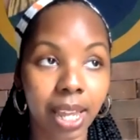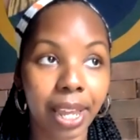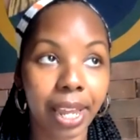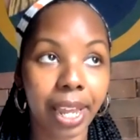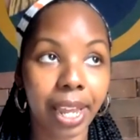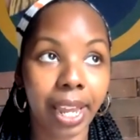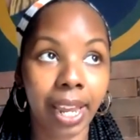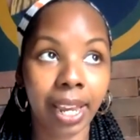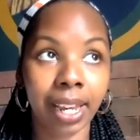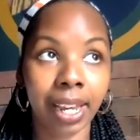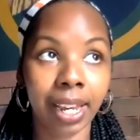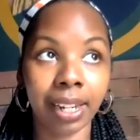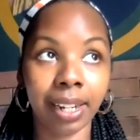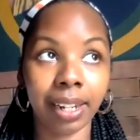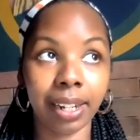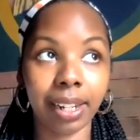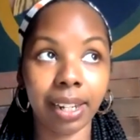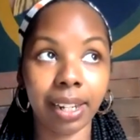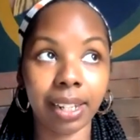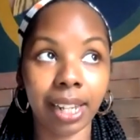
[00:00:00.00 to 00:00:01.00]
And
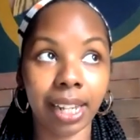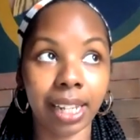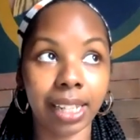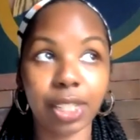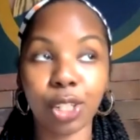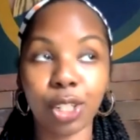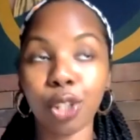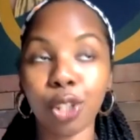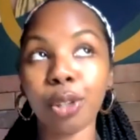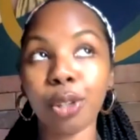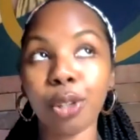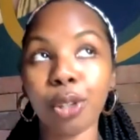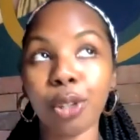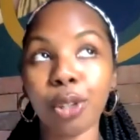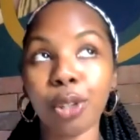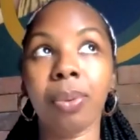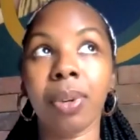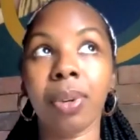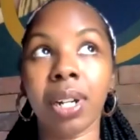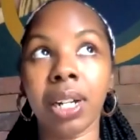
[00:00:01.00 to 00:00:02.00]
like to the
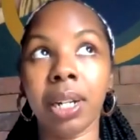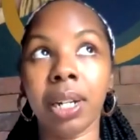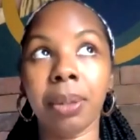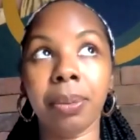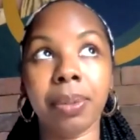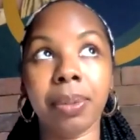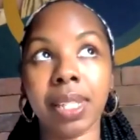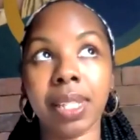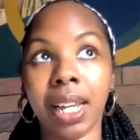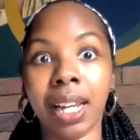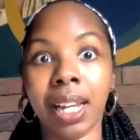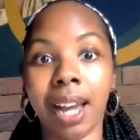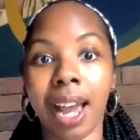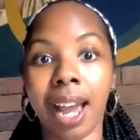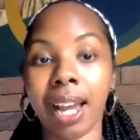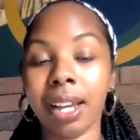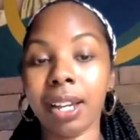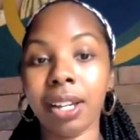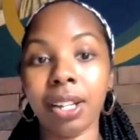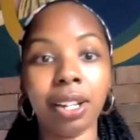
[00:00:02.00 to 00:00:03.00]
point where it was like
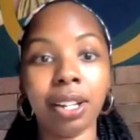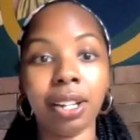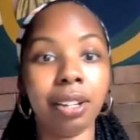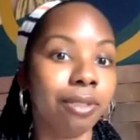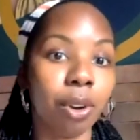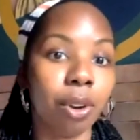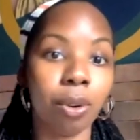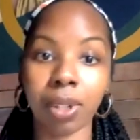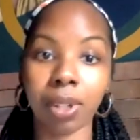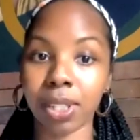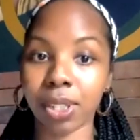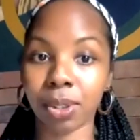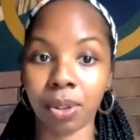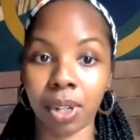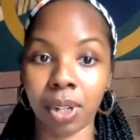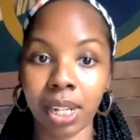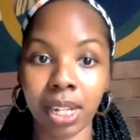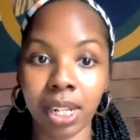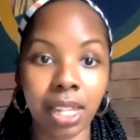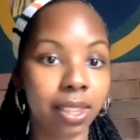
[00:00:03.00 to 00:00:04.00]
I couldn't focus
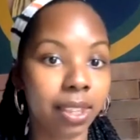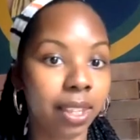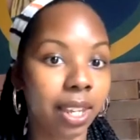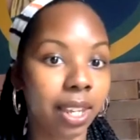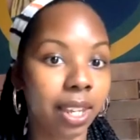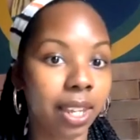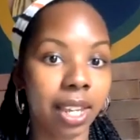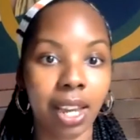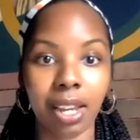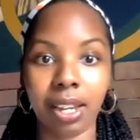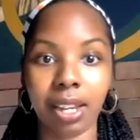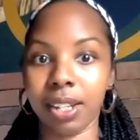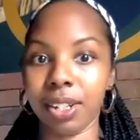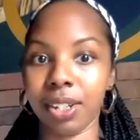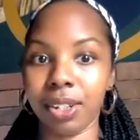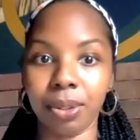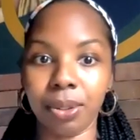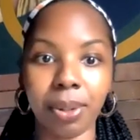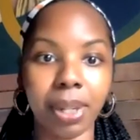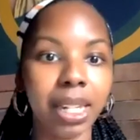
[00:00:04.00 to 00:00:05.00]
on anything, I
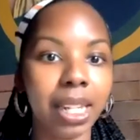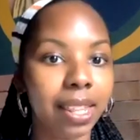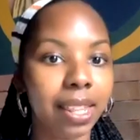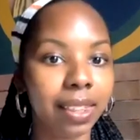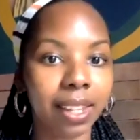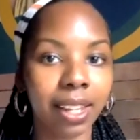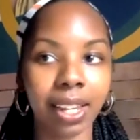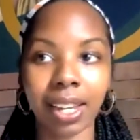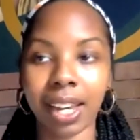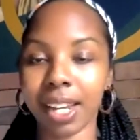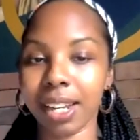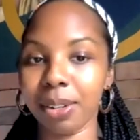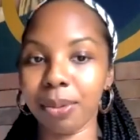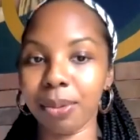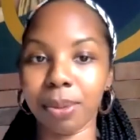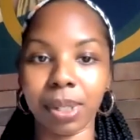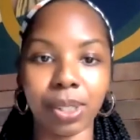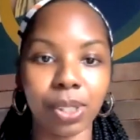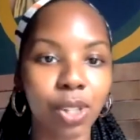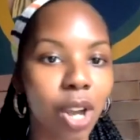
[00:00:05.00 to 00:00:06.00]
couldn't do anything, I didn't
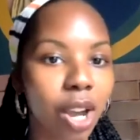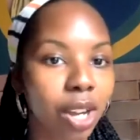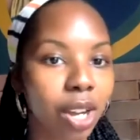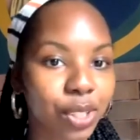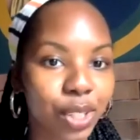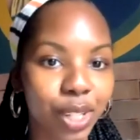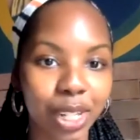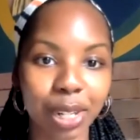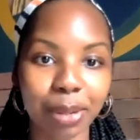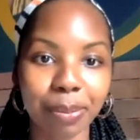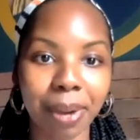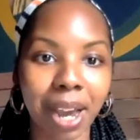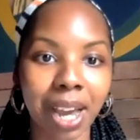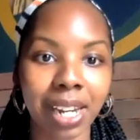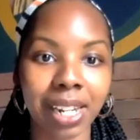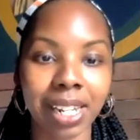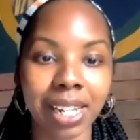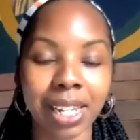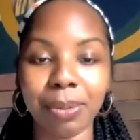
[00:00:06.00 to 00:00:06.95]
want to talk to anybody.